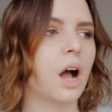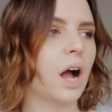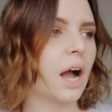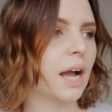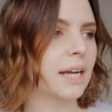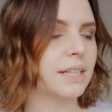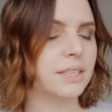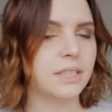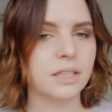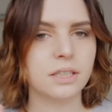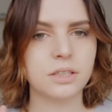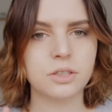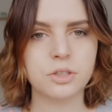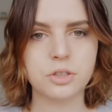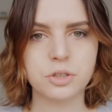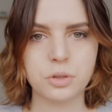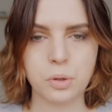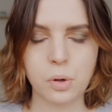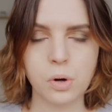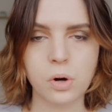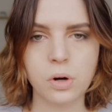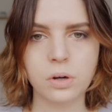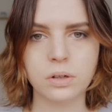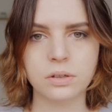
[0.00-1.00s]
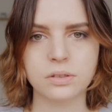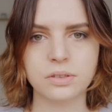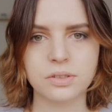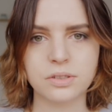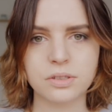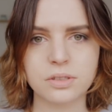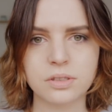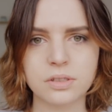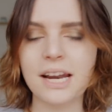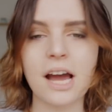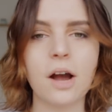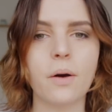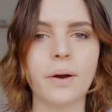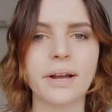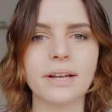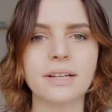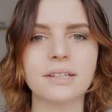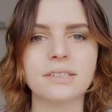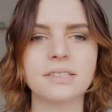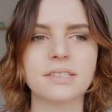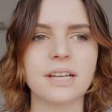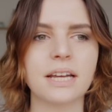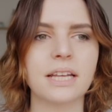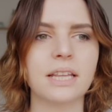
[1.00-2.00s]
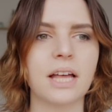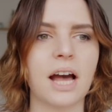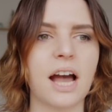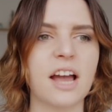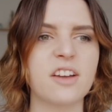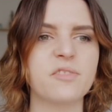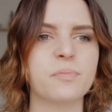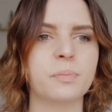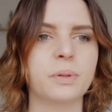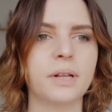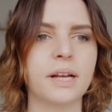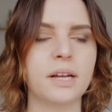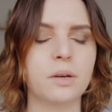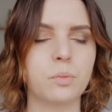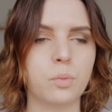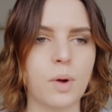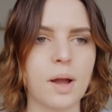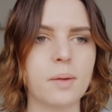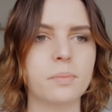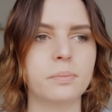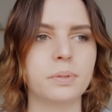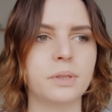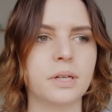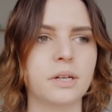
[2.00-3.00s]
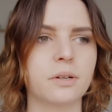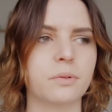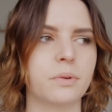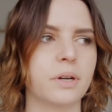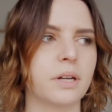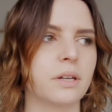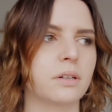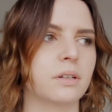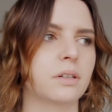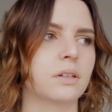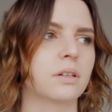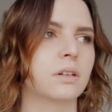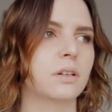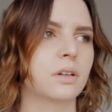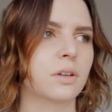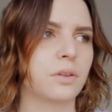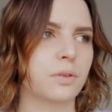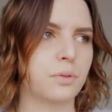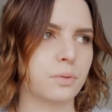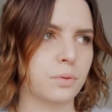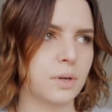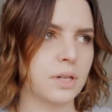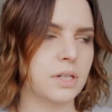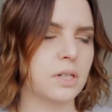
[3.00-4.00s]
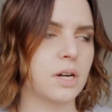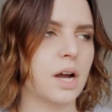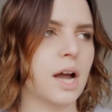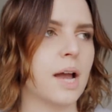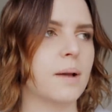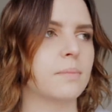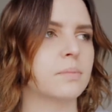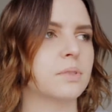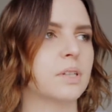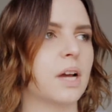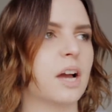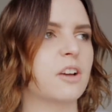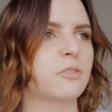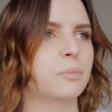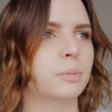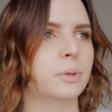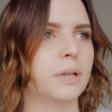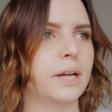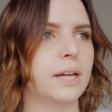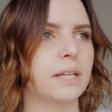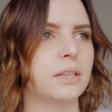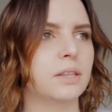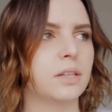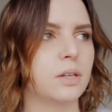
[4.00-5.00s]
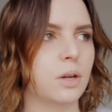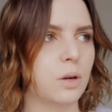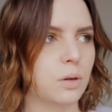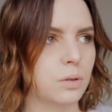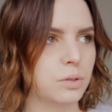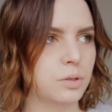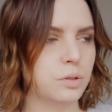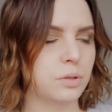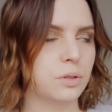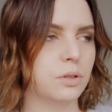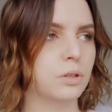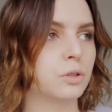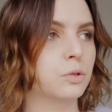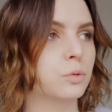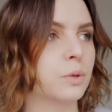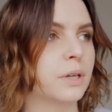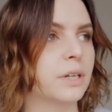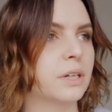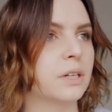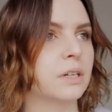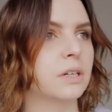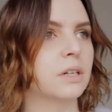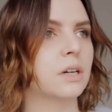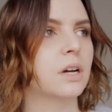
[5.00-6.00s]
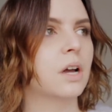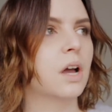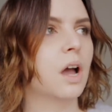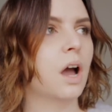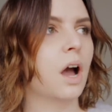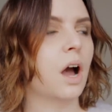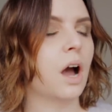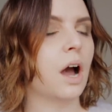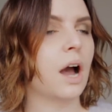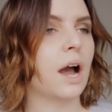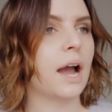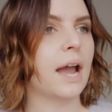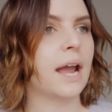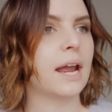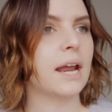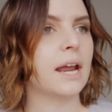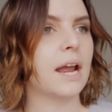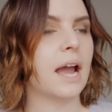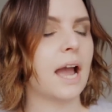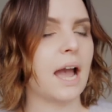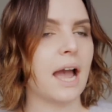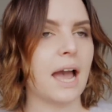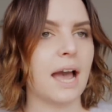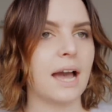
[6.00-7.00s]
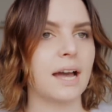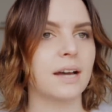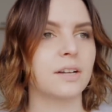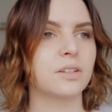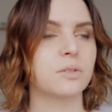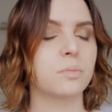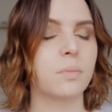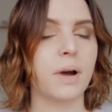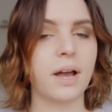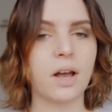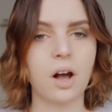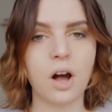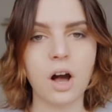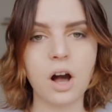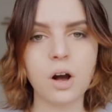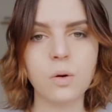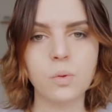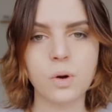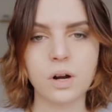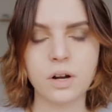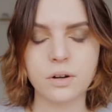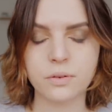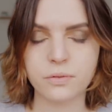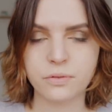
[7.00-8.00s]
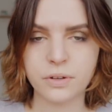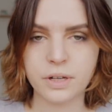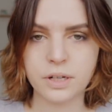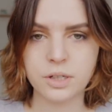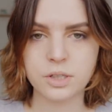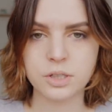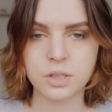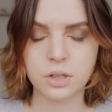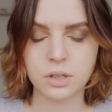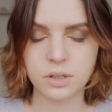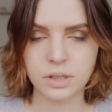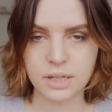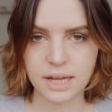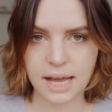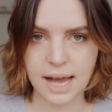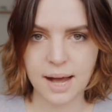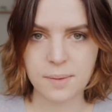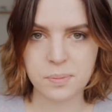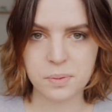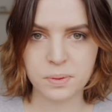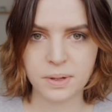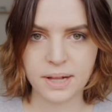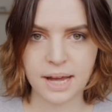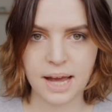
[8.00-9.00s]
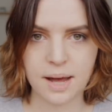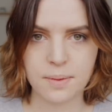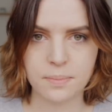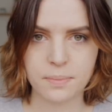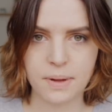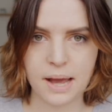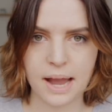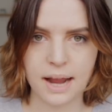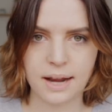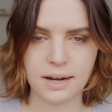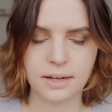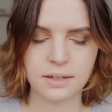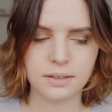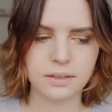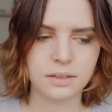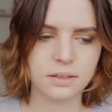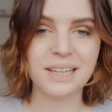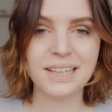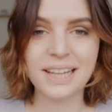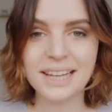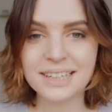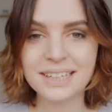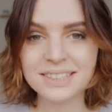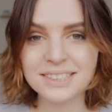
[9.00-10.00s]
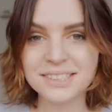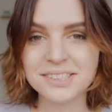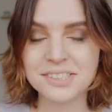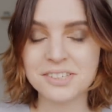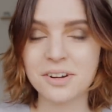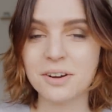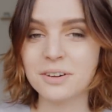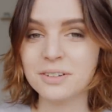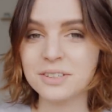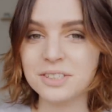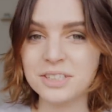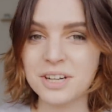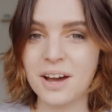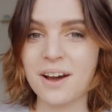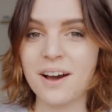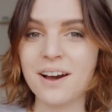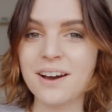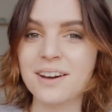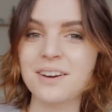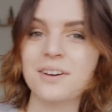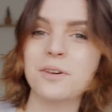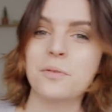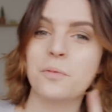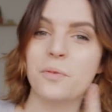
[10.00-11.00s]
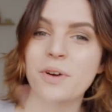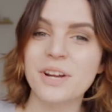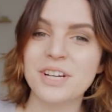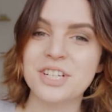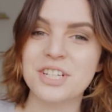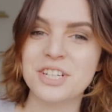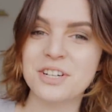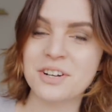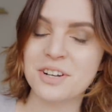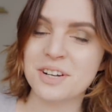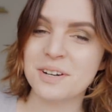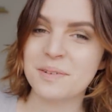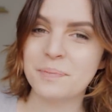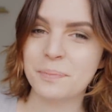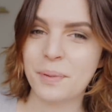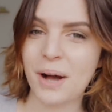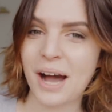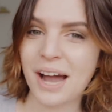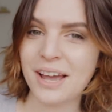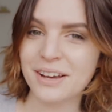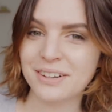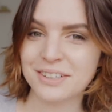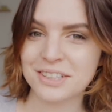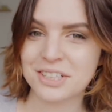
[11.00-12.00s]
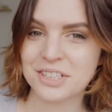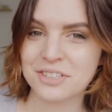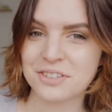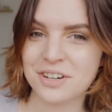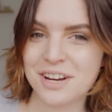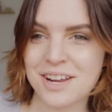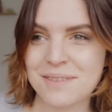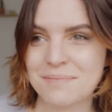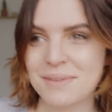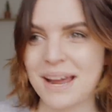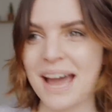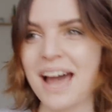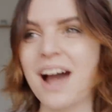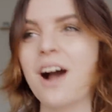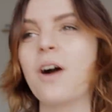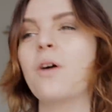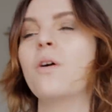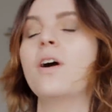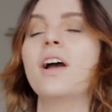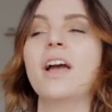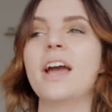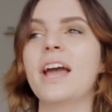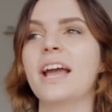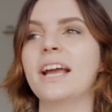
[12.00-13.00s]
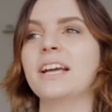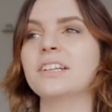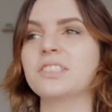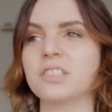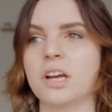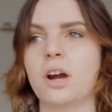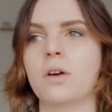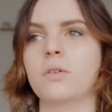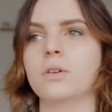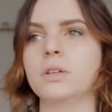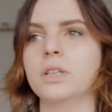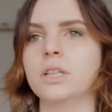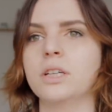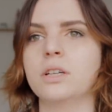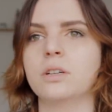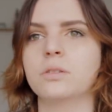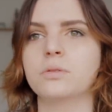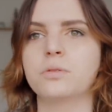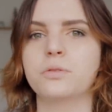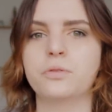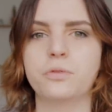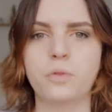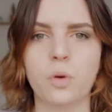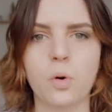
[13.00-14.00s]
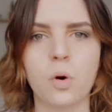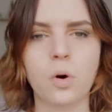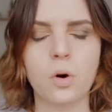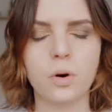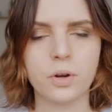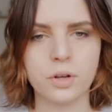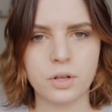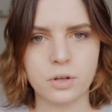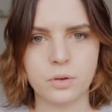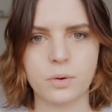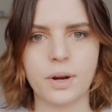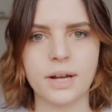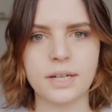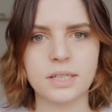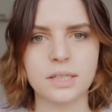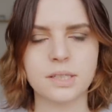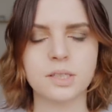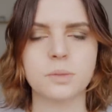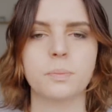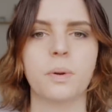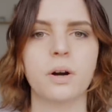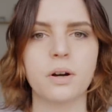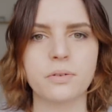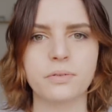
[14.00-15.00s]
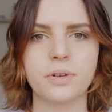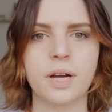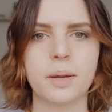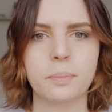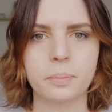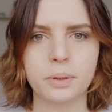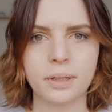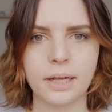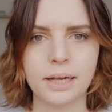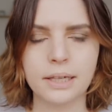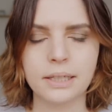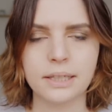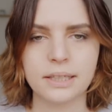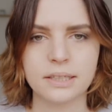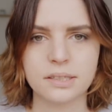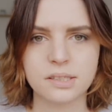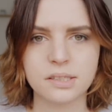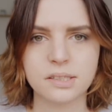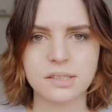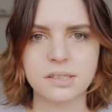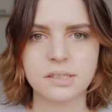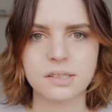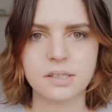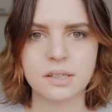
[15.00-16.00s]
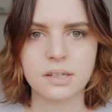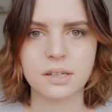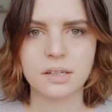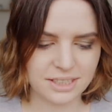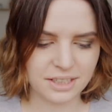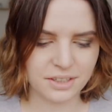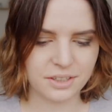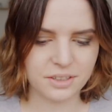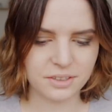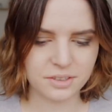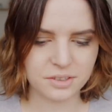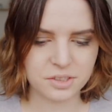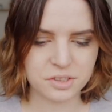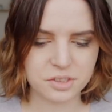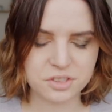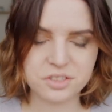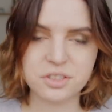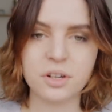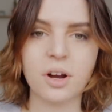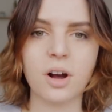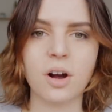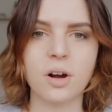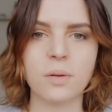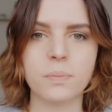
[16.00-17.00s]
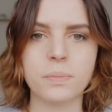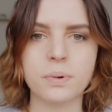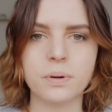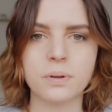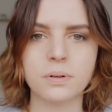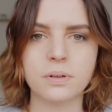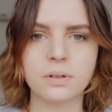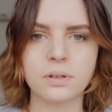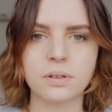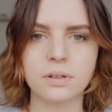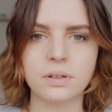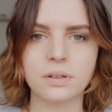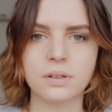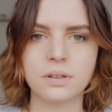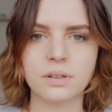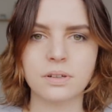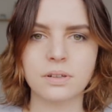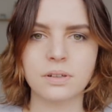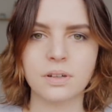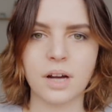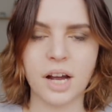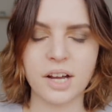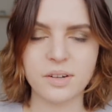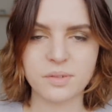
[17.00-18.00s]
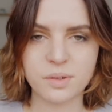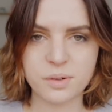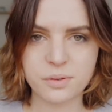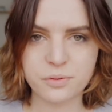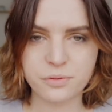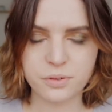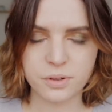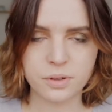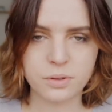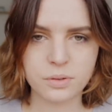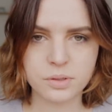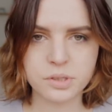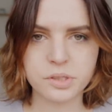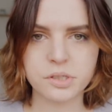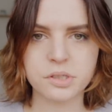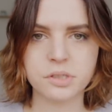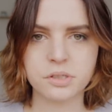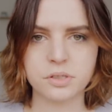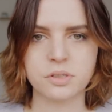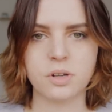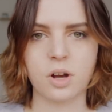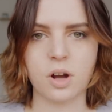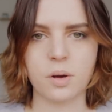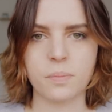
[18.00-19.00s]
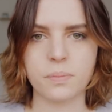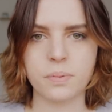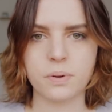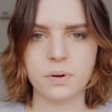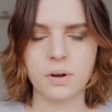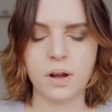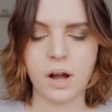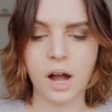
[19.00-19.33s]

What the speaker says: I did tours. And now I can say that I've played Wembley Arena 3 times. I've played the O2 Arena. I had my artwork featured on the Apple campaign. My latest song, Dirt, which you can buy or stream now, is currently on 4 curated Spotify playlists. I didn't stop. I refused to stop.